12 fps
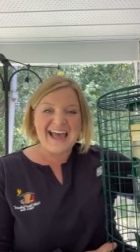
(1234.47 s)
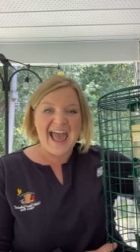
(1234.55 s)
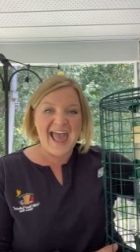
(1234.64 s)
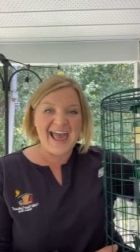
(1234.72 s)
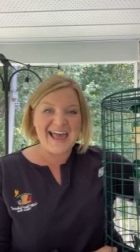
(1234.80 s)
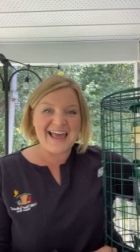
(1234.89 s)

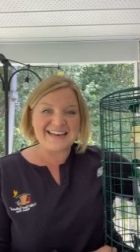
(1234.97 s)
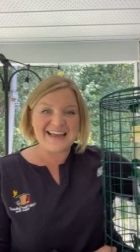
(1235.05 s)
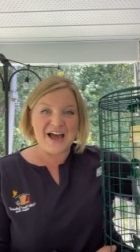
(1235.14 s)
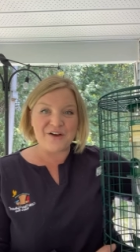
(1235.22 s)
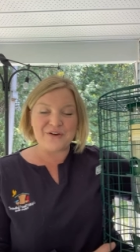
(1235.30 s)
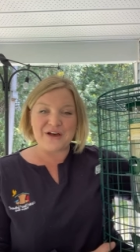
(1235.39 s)
and
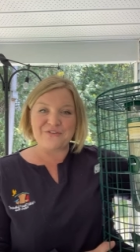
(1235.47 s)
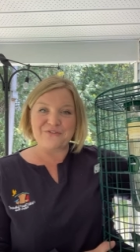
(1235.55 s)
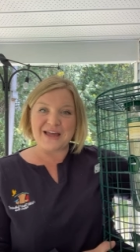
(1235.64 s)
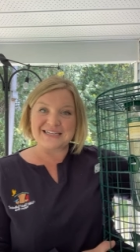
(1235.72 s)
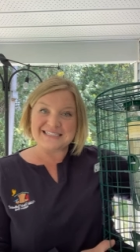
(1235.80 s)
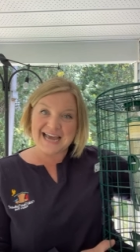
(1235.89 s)
have a
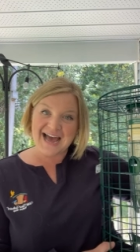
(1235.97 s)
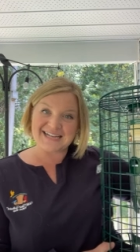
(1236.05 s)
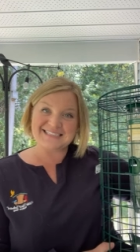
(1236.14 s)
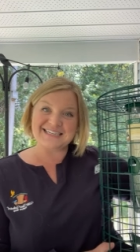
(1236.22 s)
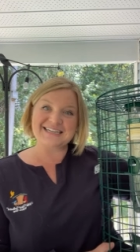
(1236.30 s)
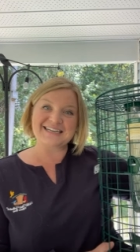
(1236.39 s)

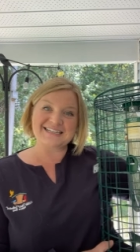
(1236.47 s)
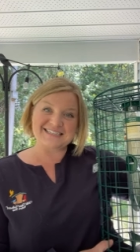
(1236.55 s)
fantastic